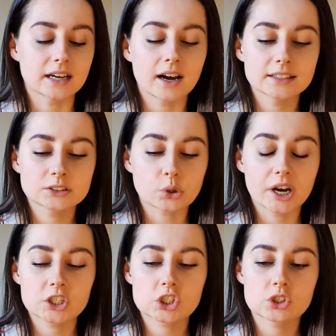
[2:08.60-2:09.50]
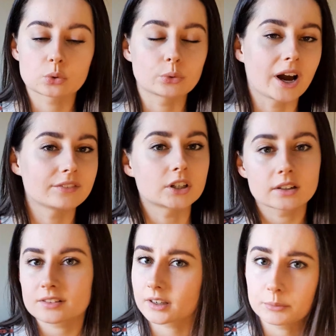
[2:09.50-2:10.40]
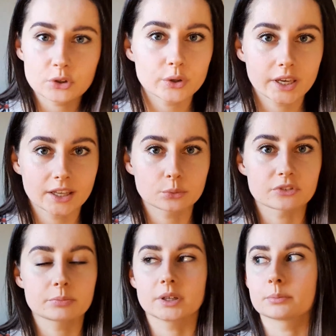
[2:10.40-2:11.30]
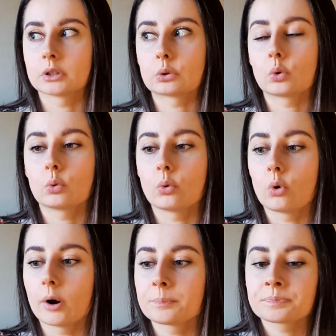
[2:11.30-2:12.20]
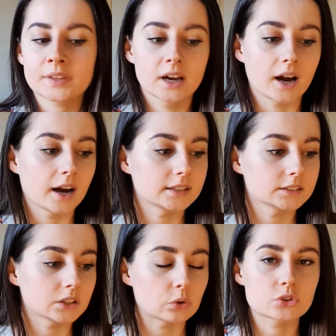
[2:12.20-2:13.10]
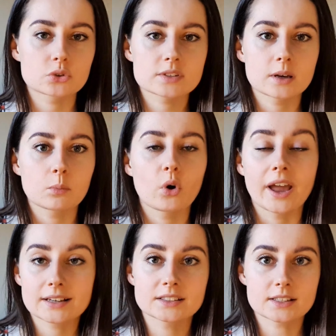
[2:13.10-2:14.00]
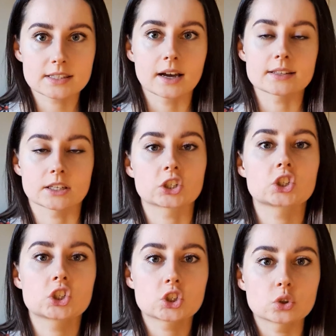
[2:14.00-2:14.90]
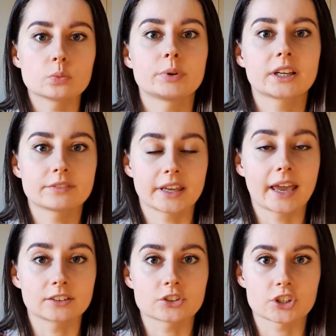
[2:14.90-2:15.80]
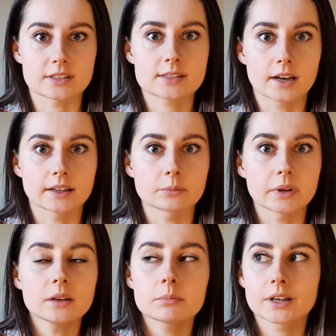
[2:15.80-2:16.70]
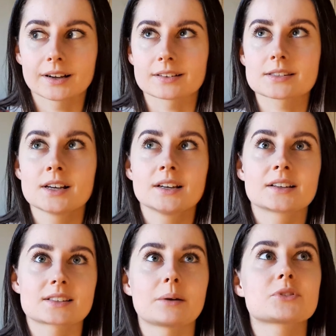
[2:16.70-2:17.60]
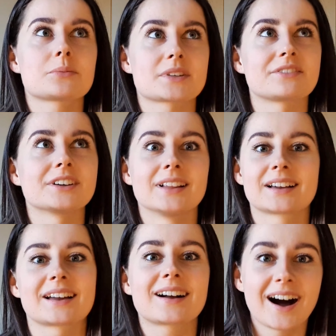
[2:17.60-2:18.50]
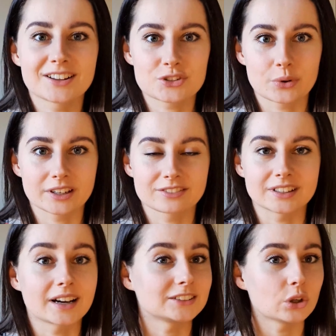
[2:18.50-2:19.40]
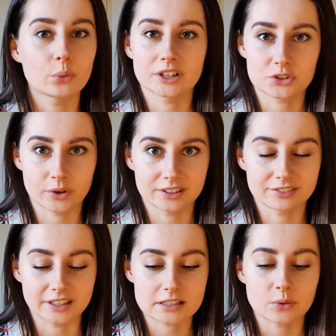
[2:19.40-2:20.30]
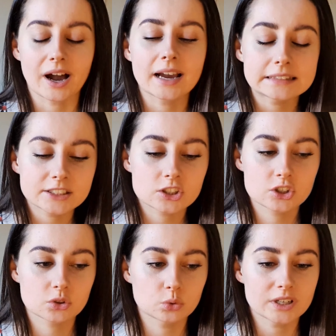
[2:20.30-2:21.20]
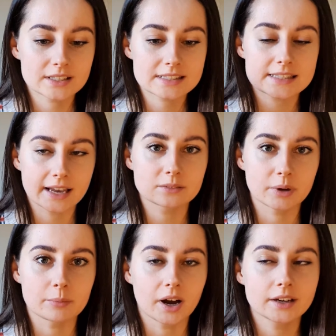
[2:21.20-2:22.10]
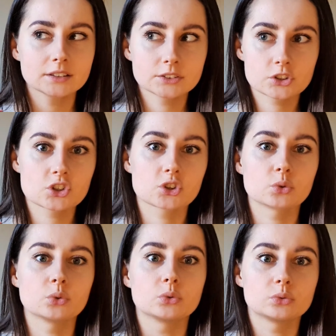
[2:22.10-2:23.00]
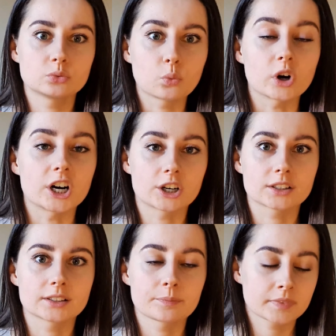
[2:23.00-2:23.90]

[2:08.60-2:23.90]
I try to either communicate with people or, I don't know, do some more exercising to bring the energy inside me, because sometimes I feel like I can't do anything, I don't want to do anything, so I need to set my mind to work.